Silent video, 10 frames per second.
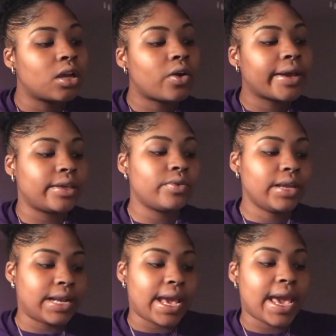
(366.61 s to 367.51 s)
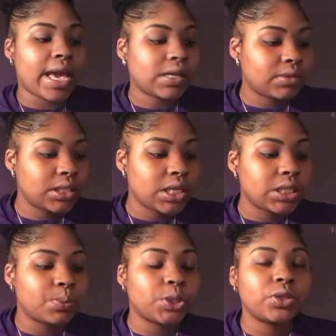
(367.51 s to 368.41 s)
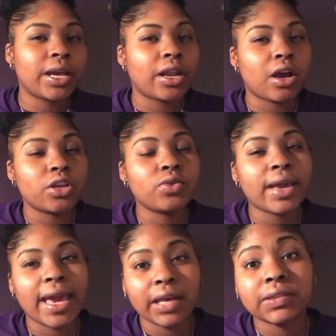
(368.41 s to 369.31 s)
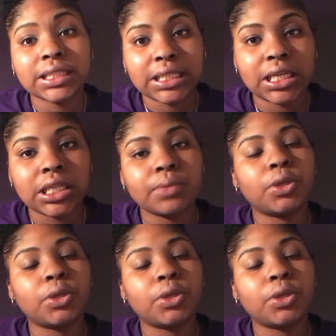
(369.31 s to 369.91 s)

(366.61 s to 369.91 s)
okay, you can have C's, but you can have C's,